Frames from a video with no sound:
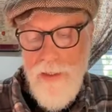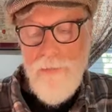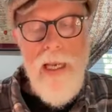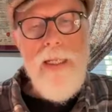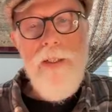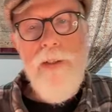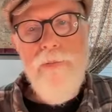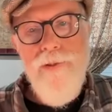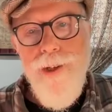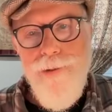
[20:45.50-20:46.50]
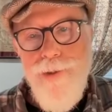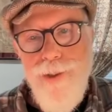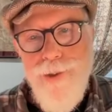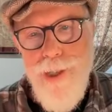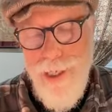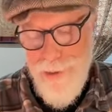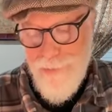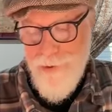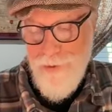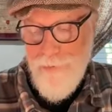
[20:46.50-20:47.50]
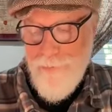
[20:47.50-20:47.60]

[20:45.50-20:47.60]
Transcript: The Ballad of Jesse James